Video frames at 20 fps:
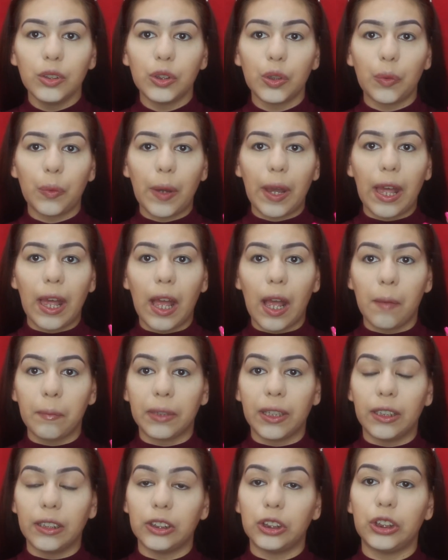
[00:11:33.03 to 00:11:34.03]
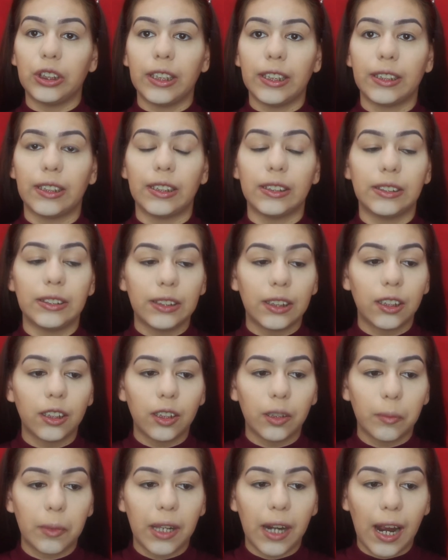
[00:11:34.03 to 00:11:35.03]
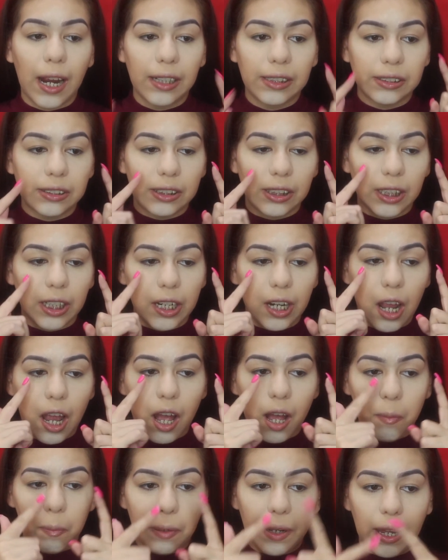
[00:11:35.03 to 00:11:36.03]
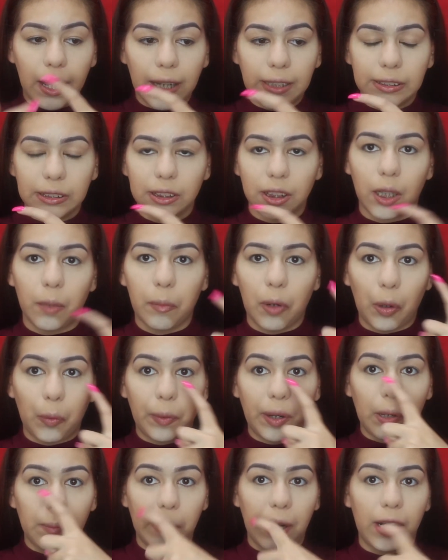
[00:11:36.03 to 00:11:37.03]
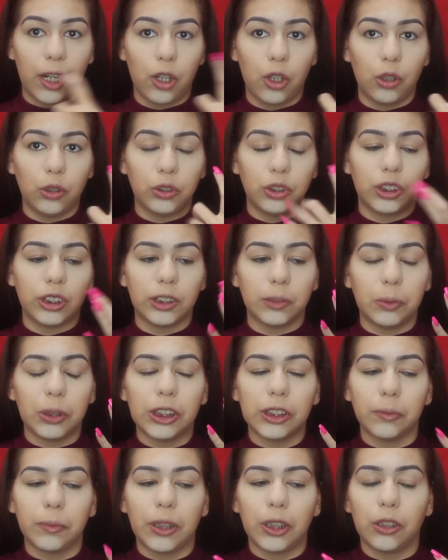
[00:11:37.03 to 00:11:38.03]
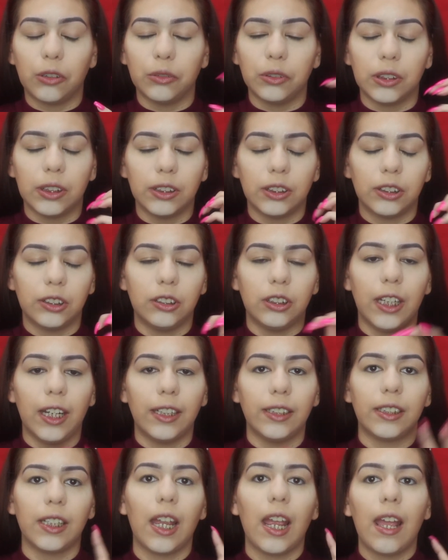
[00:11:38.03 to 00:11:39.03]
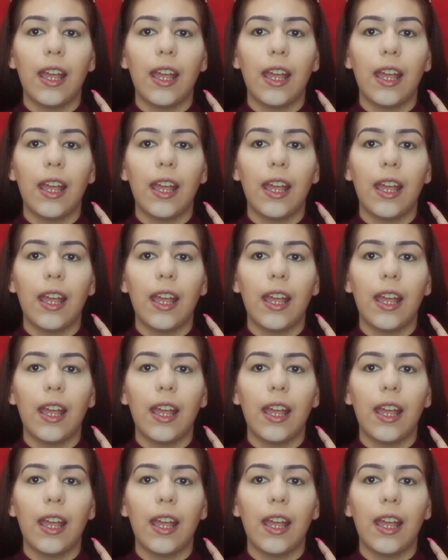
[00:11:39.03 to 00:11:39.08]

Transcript: So I'm going to let that sit a little bit. I did apply some around my nose just because my nose was a tad